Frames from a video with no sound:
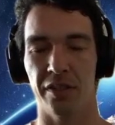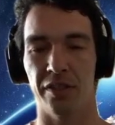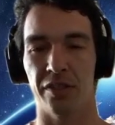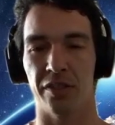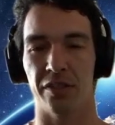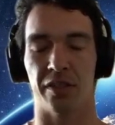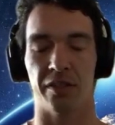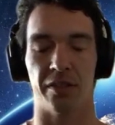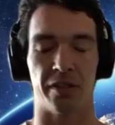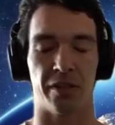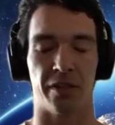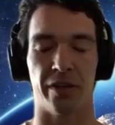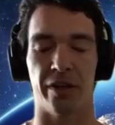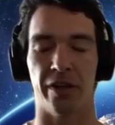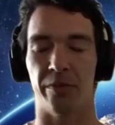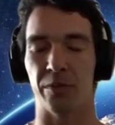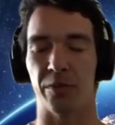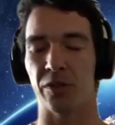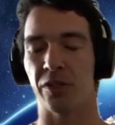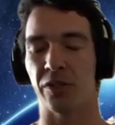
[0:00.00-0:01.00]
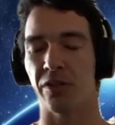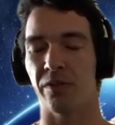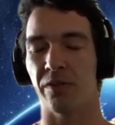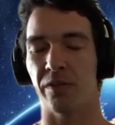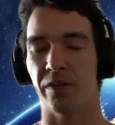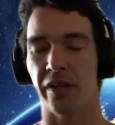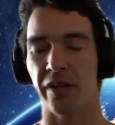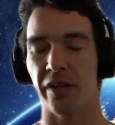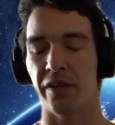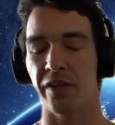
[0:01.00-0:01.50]
You just have to calm yourself
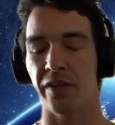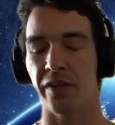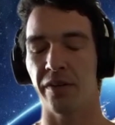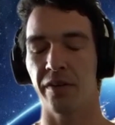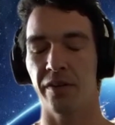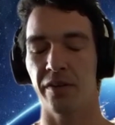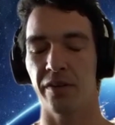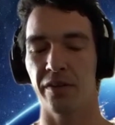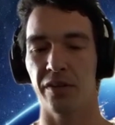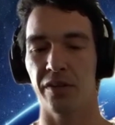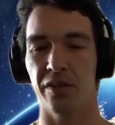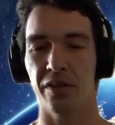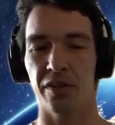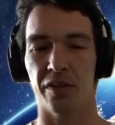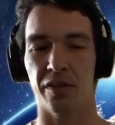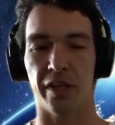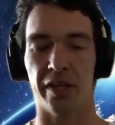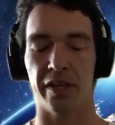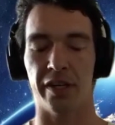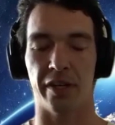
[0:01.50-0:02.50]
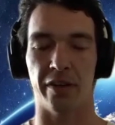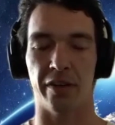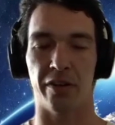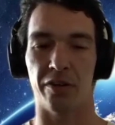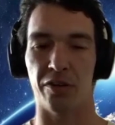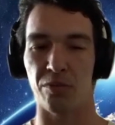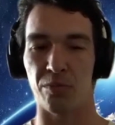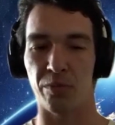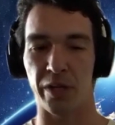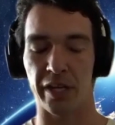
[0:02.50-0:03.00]
down, lie down
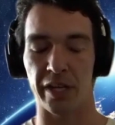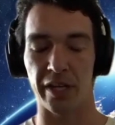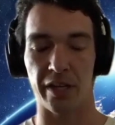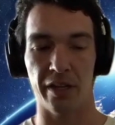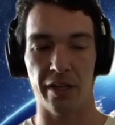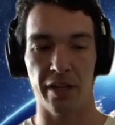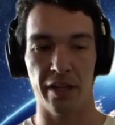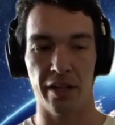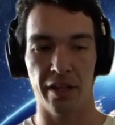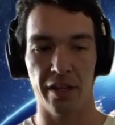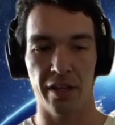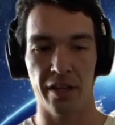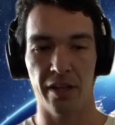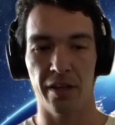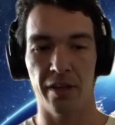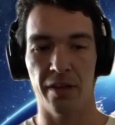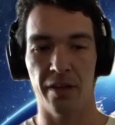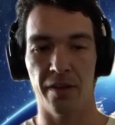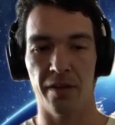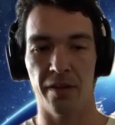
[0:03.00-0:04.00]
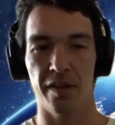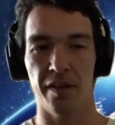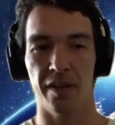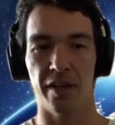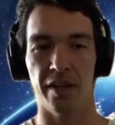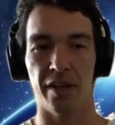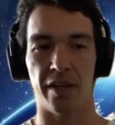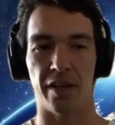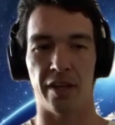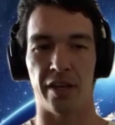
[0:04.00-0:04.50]
on your bed,
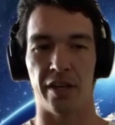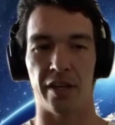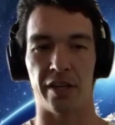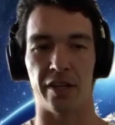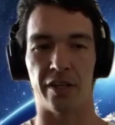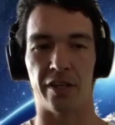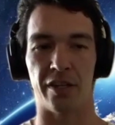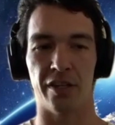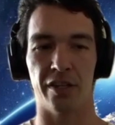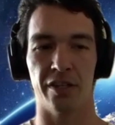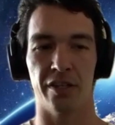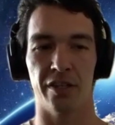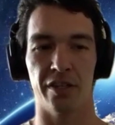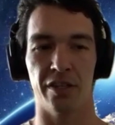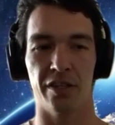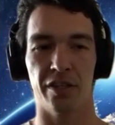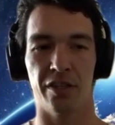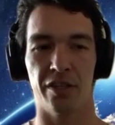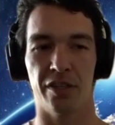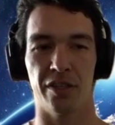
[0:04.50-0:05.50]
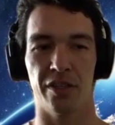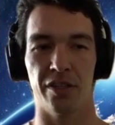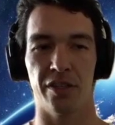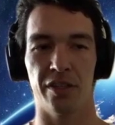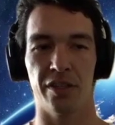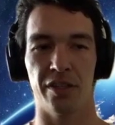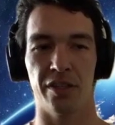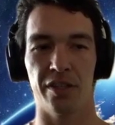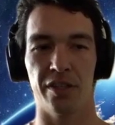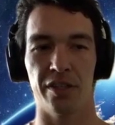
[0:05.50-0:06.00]
and
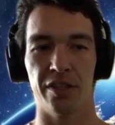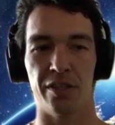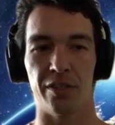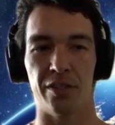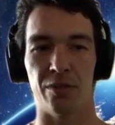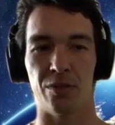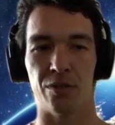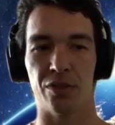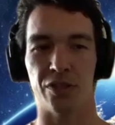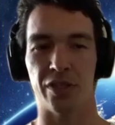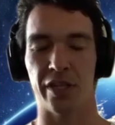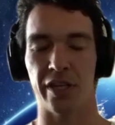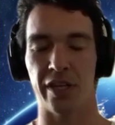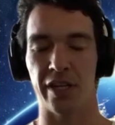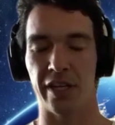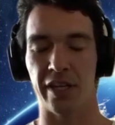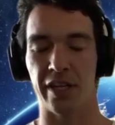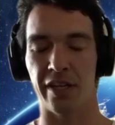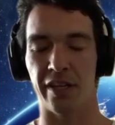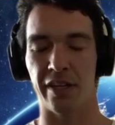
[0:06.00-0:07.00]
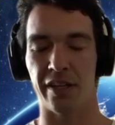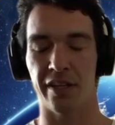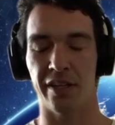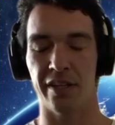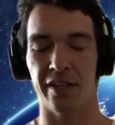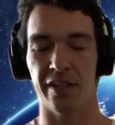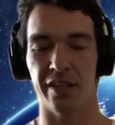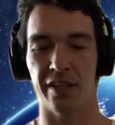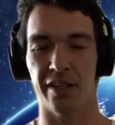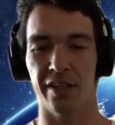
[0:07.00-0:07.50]
you say,
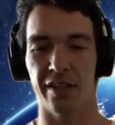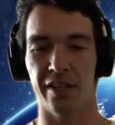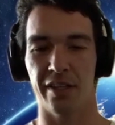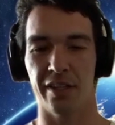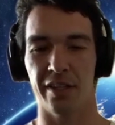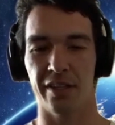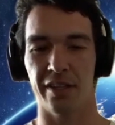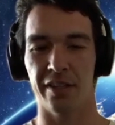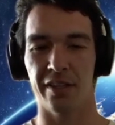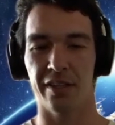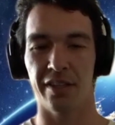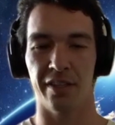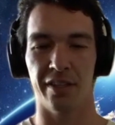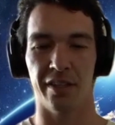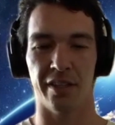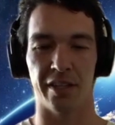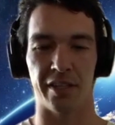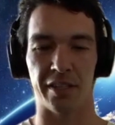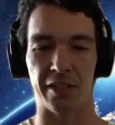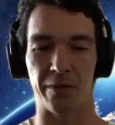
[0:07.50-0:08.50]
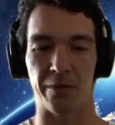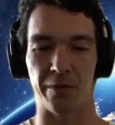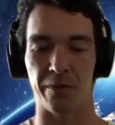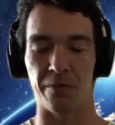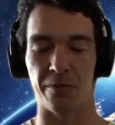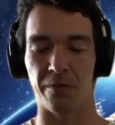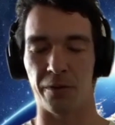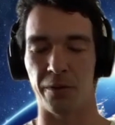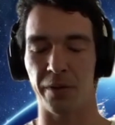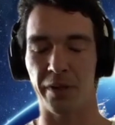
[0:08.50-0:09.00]
like, you
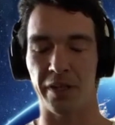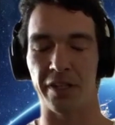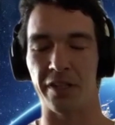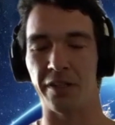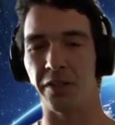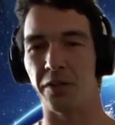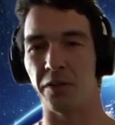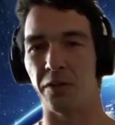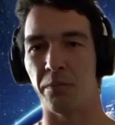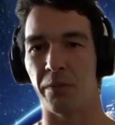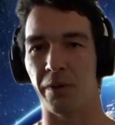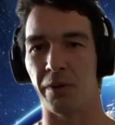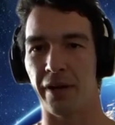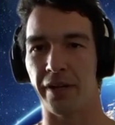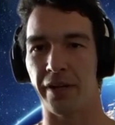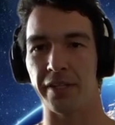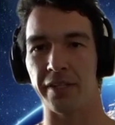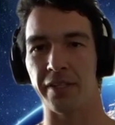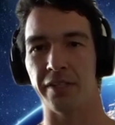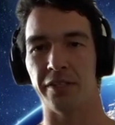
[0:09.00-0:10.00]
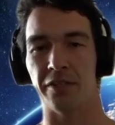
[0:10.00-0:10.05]
invoke it in your body.